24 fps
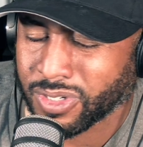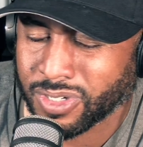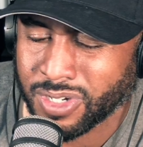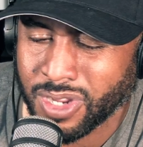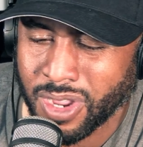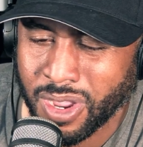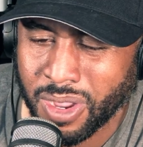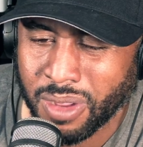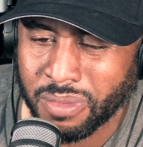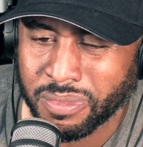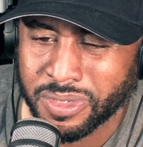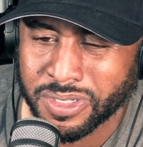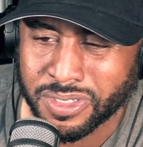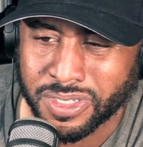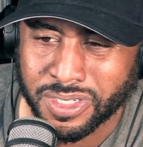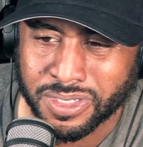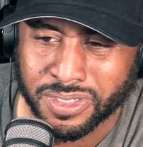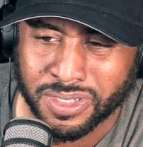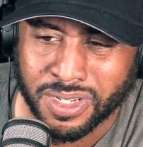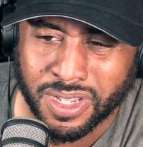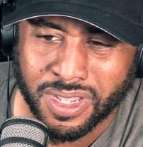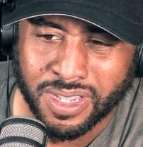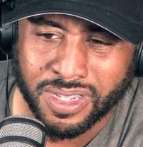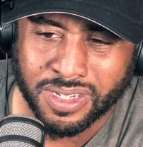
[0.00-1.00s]
to come and
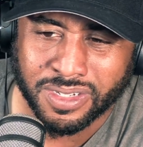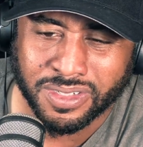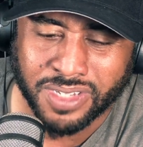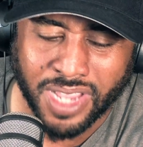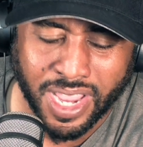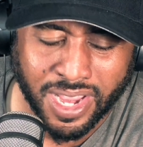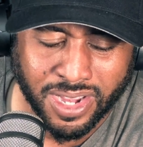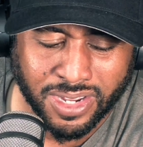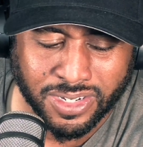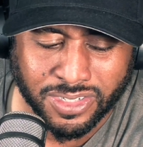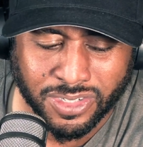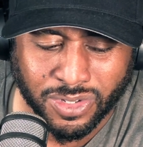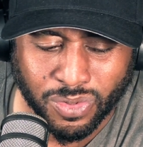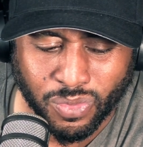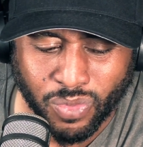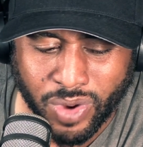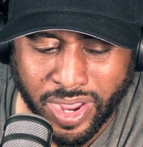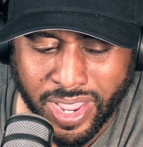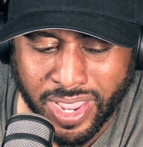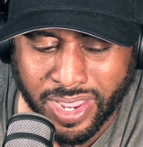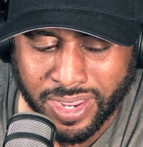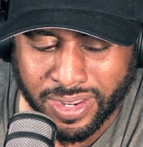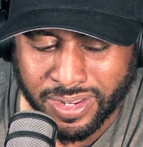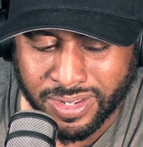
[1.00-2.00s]
just take us
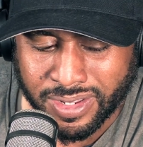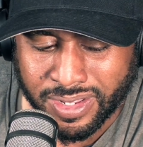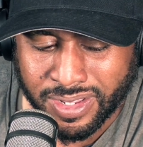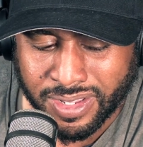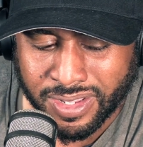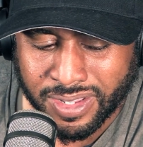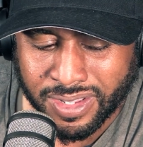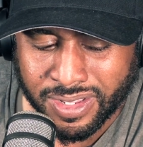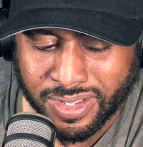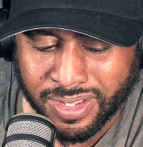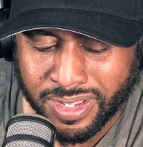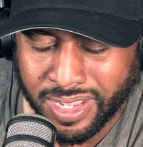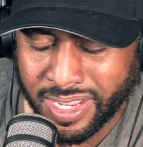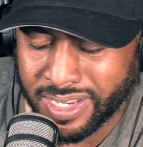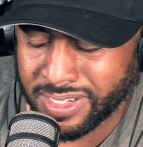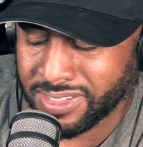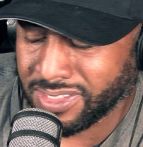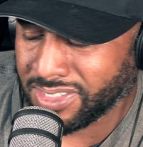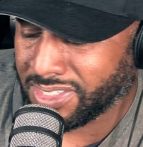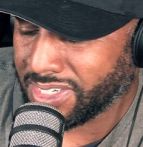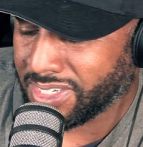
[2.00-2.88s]
away and